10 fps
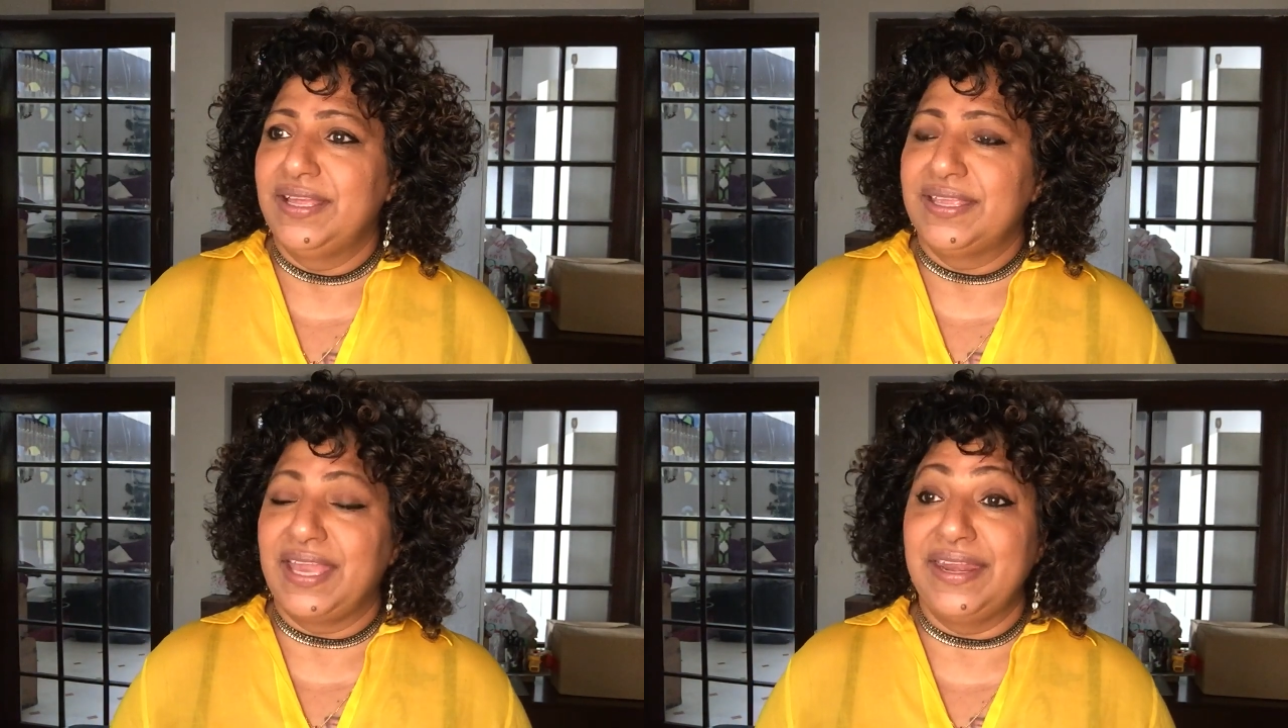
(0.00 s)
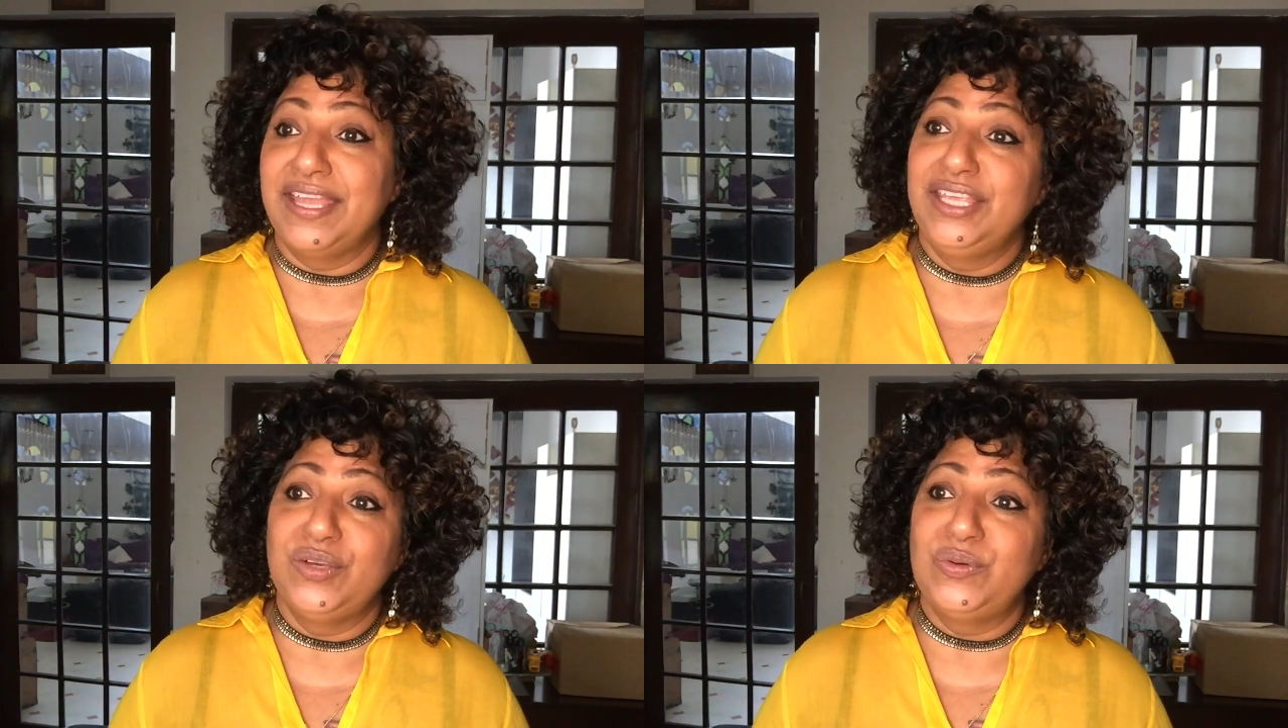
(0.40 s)
can I
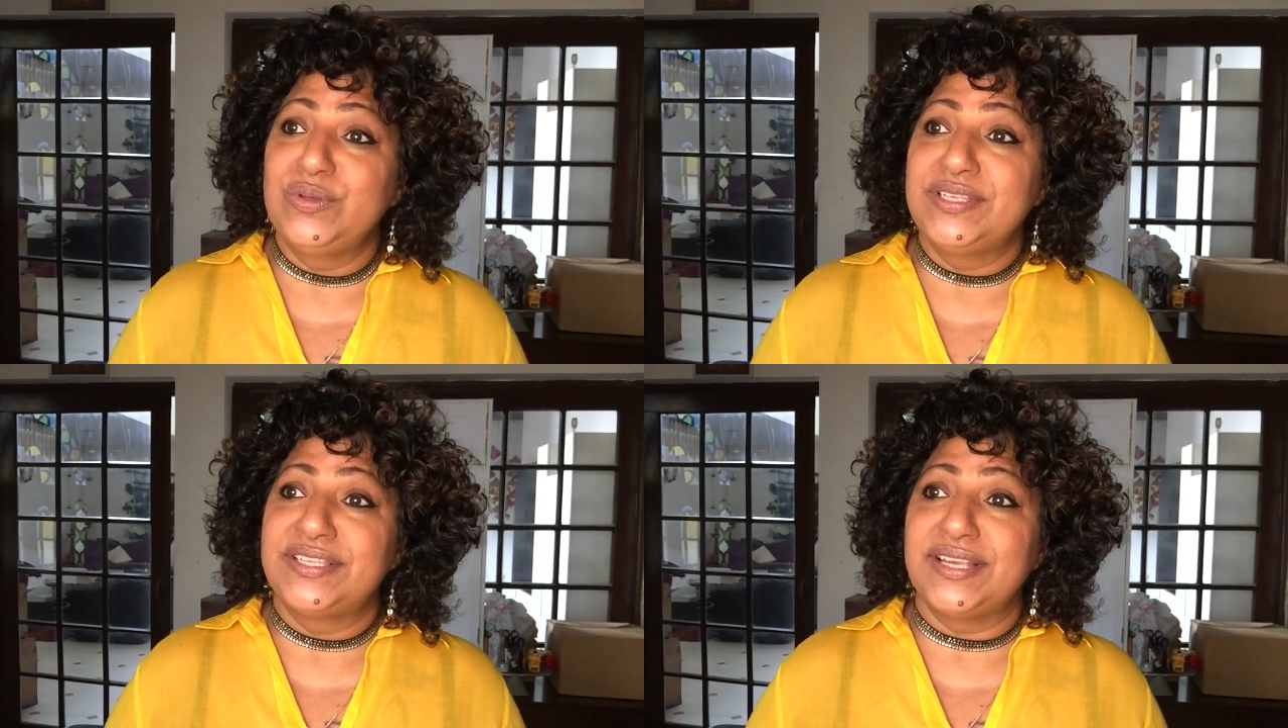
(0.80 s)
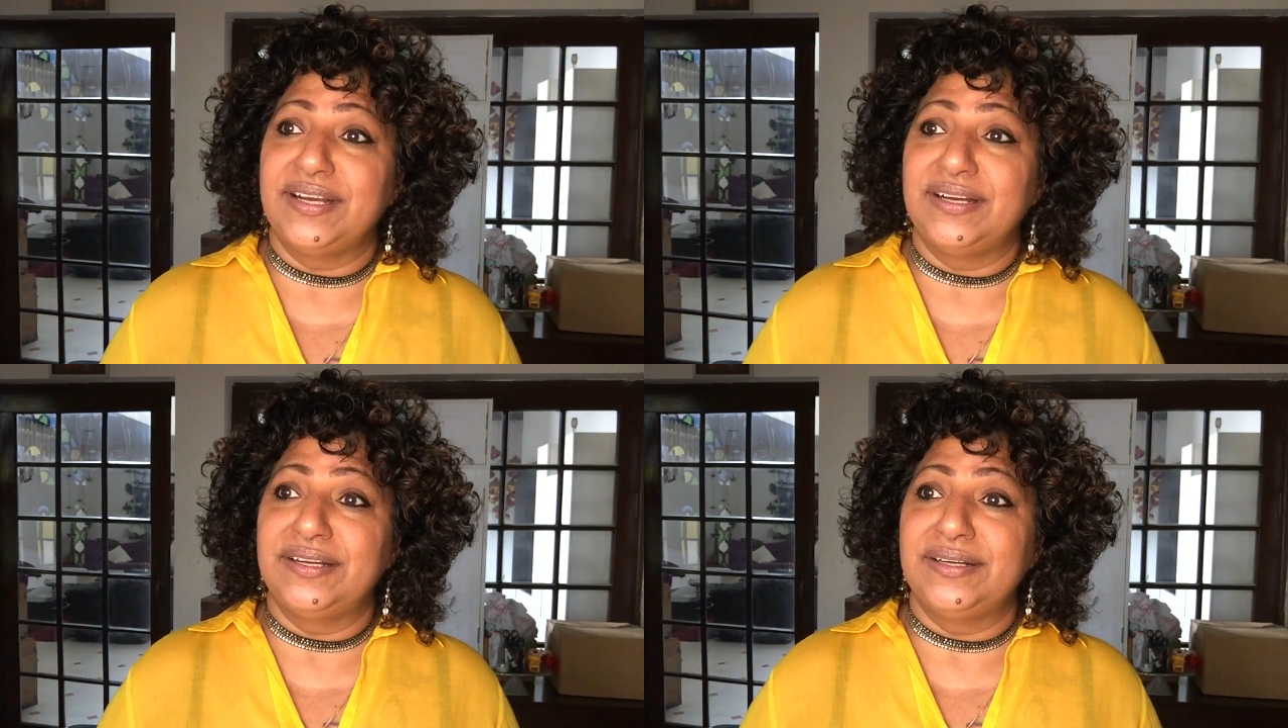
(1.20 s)
use
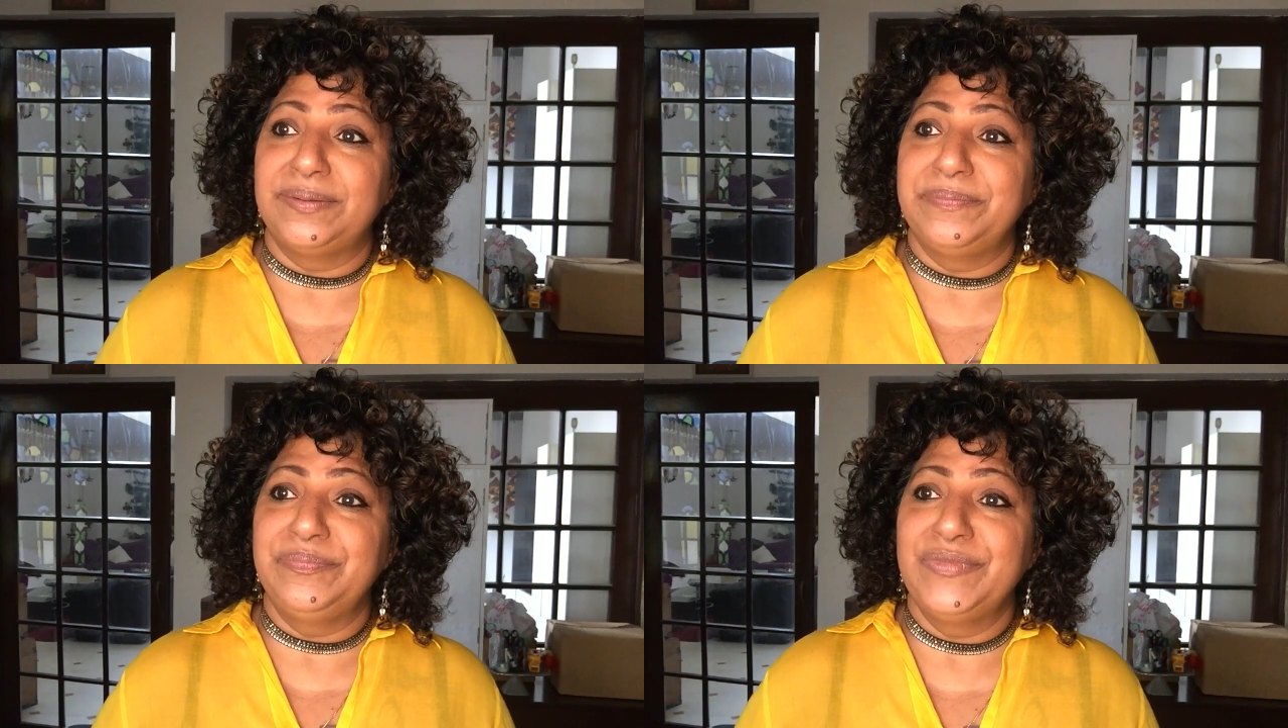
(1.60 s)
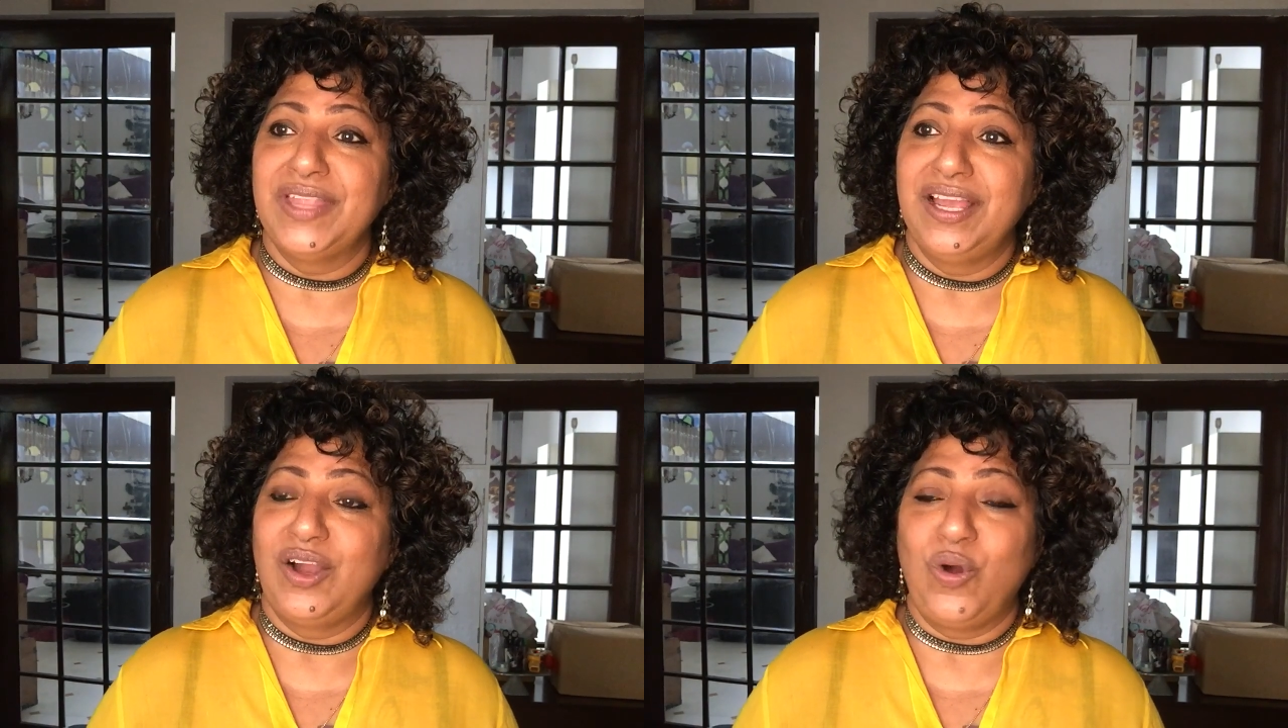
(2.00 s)

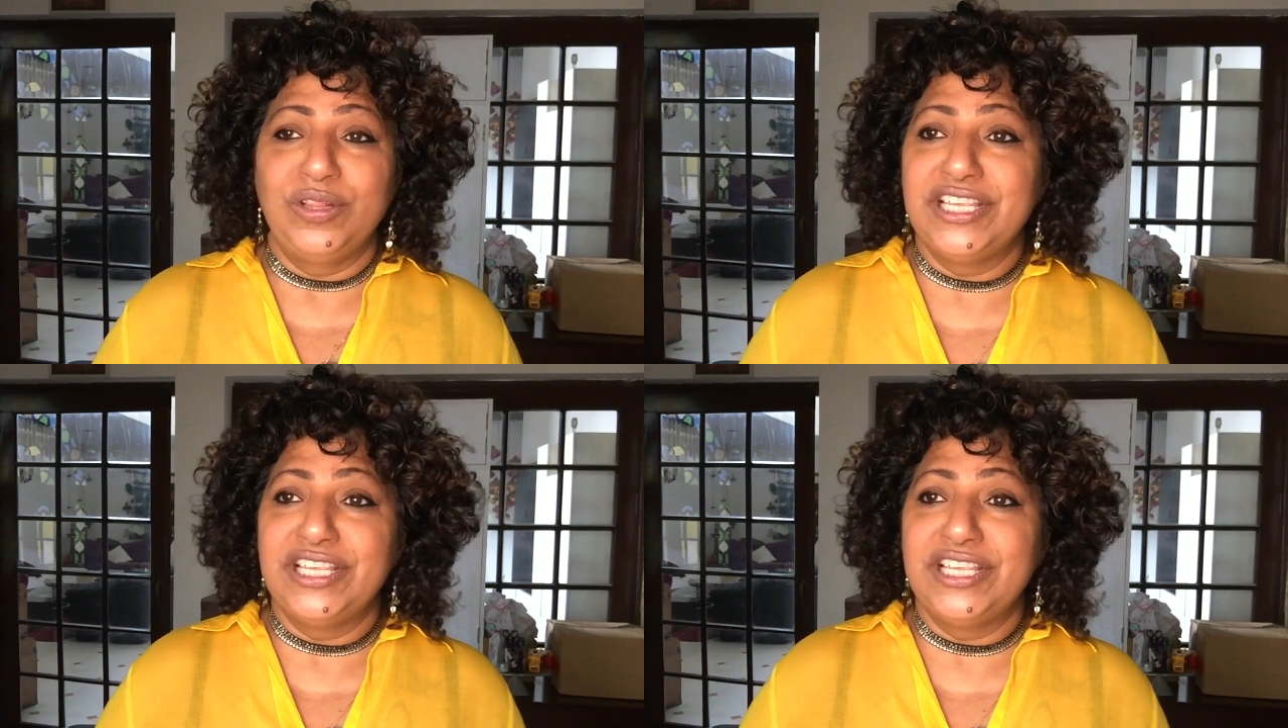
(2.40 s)
all